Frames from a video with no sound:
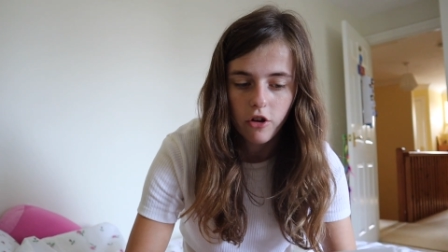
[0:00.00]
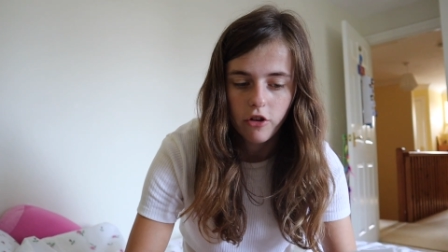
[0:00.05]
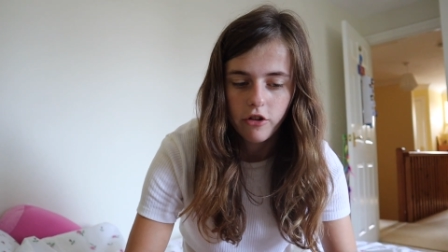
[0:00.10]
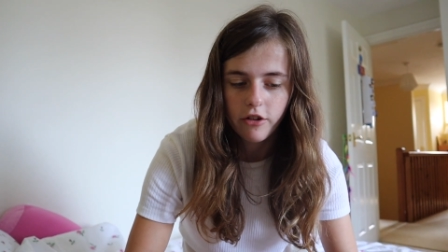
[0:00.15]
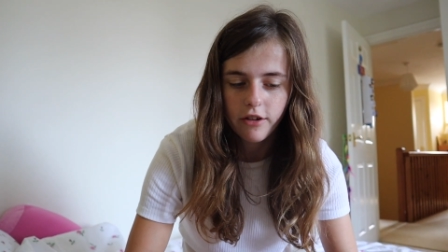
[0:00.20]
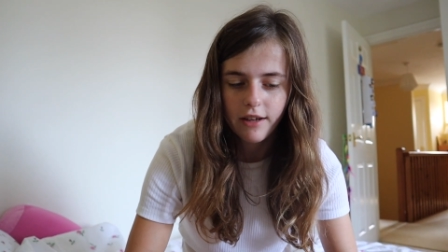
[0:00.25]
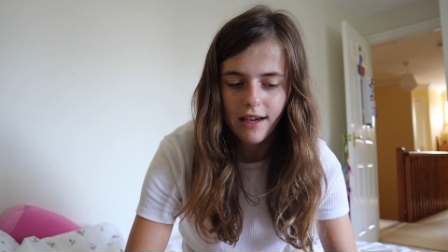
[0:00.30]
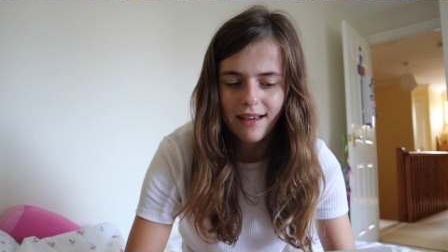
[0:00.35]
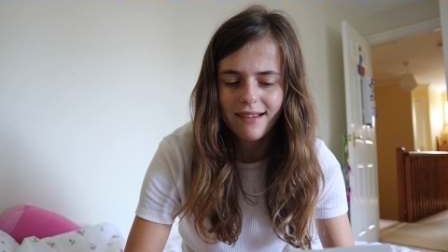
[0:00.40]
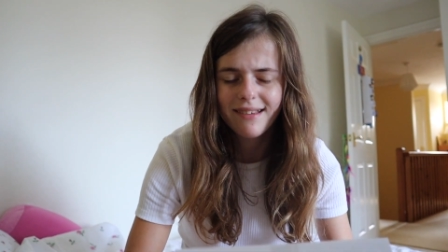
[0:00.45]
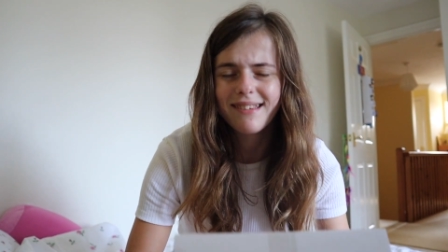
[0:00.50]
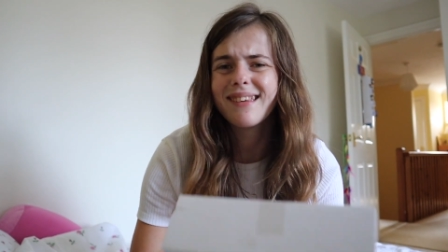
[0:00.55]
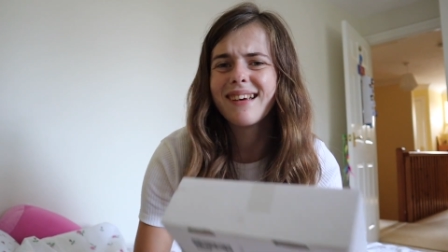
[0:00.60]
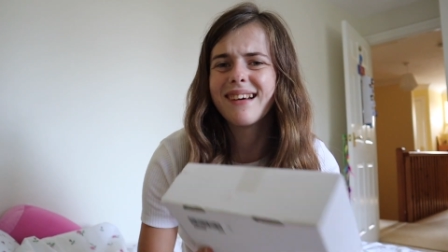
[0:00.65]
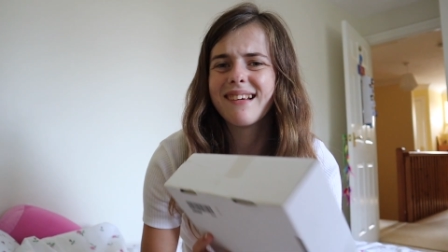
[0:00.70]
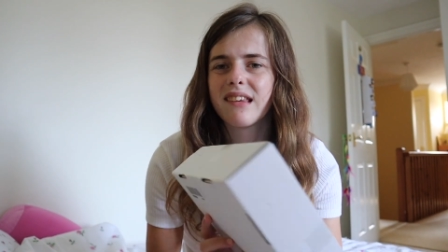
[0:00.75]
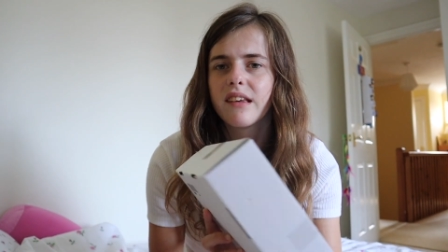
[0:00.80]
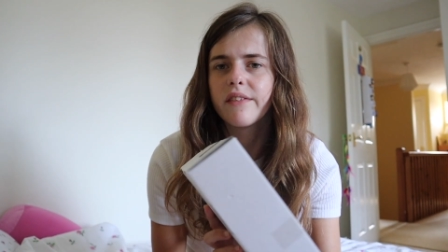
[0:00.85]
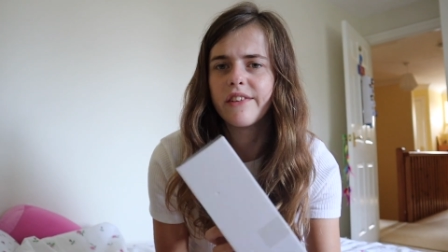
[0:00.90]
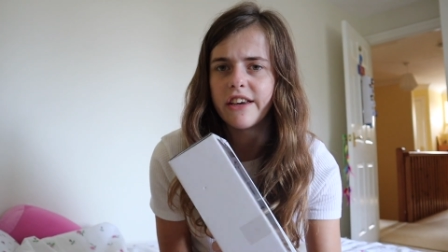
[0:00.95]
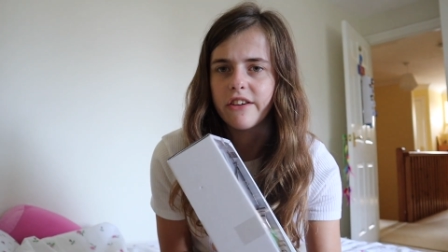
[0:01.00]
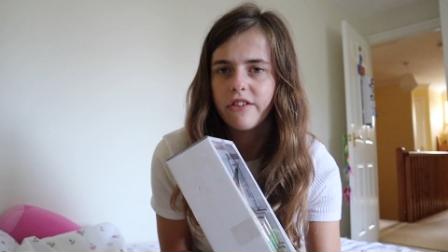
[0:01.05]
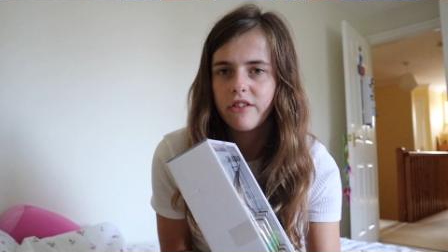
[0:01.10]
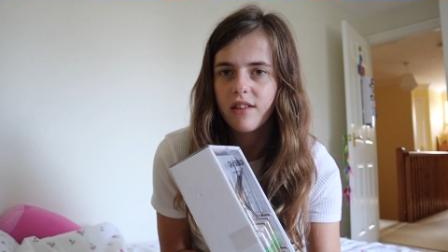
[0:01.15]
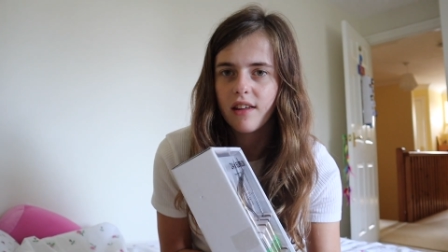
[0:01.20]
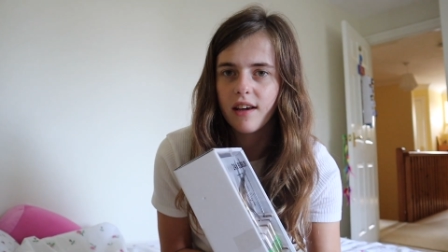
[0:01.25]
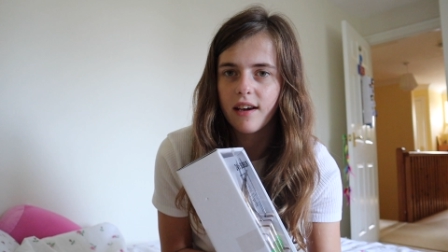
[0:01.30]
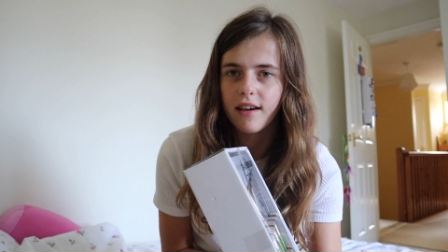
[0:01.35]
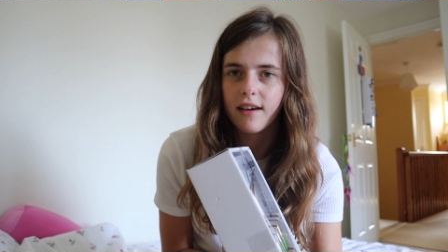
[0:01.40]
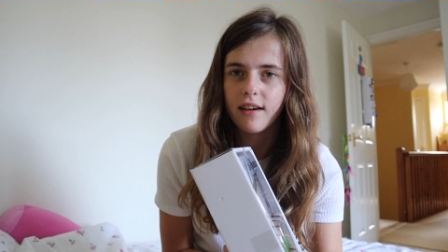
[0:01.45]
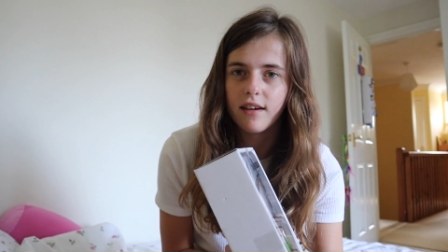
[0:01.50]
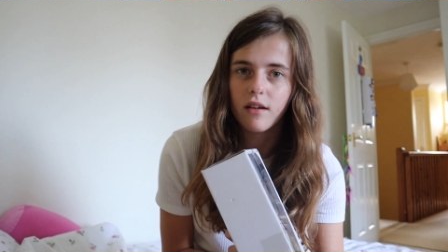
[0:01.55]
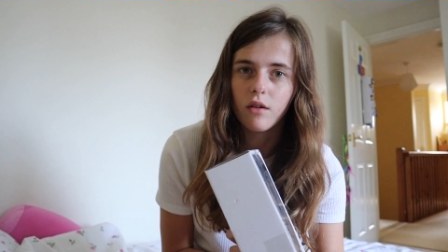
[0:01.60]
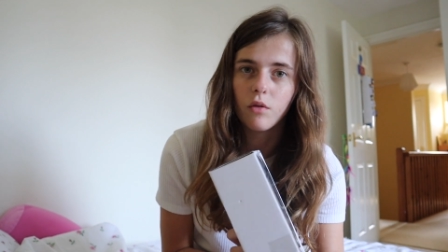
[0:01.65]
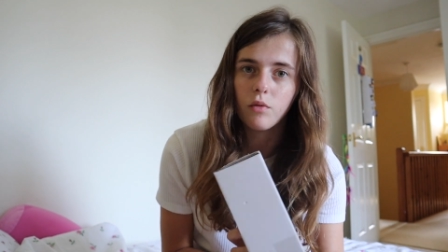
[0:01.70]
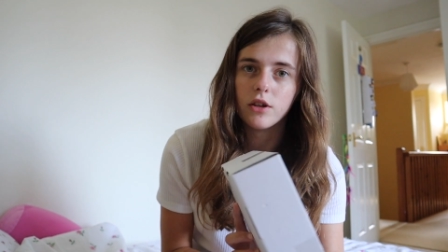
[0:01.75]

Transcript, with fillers: you get six of each thing,